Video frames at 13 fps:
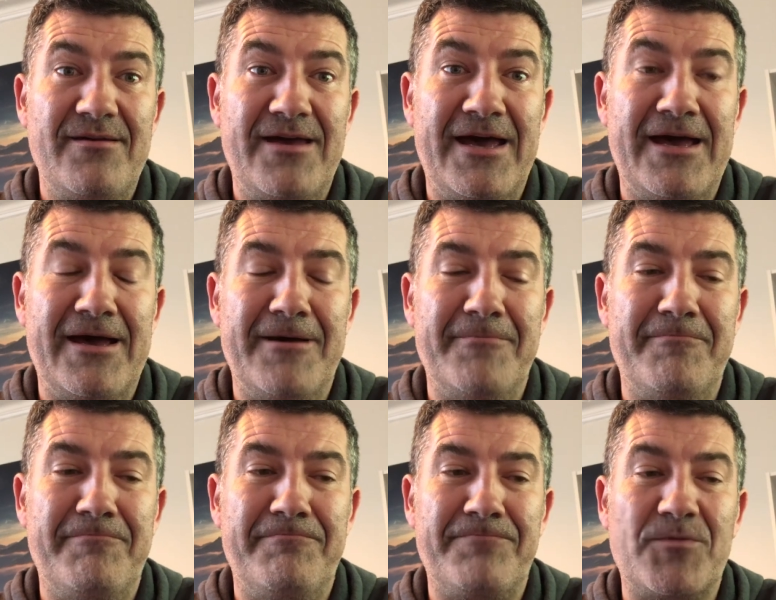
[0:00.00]

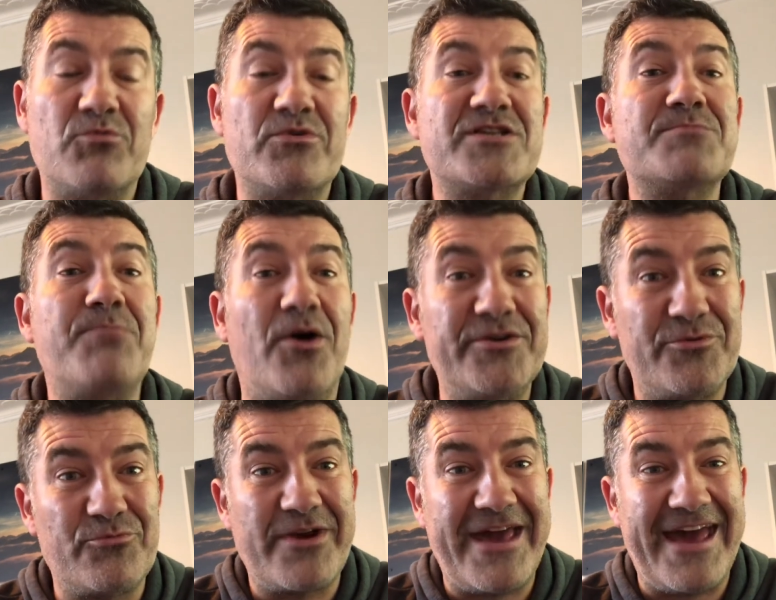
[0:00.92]
um, respond
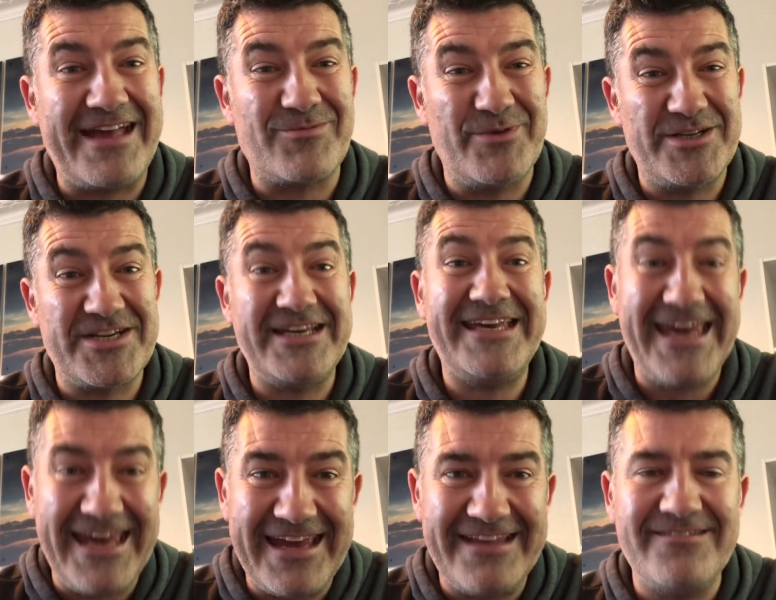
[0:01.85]
and react, which
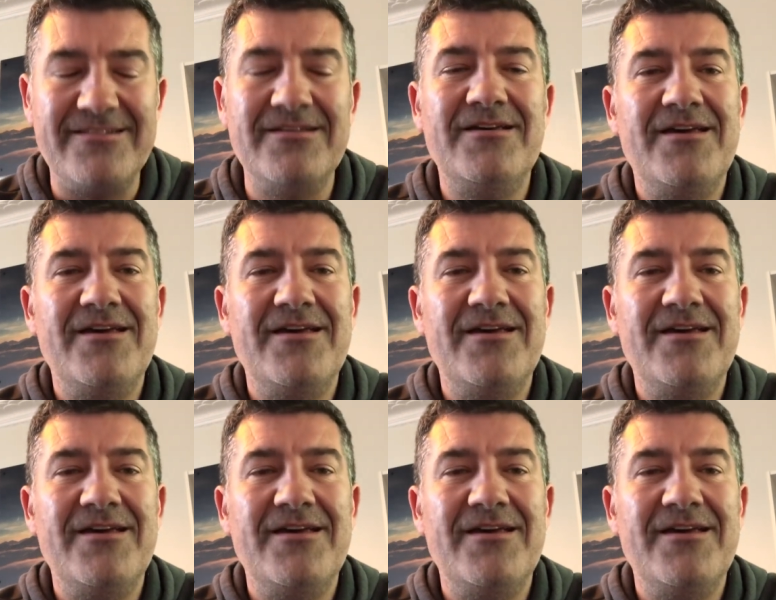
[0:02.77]
again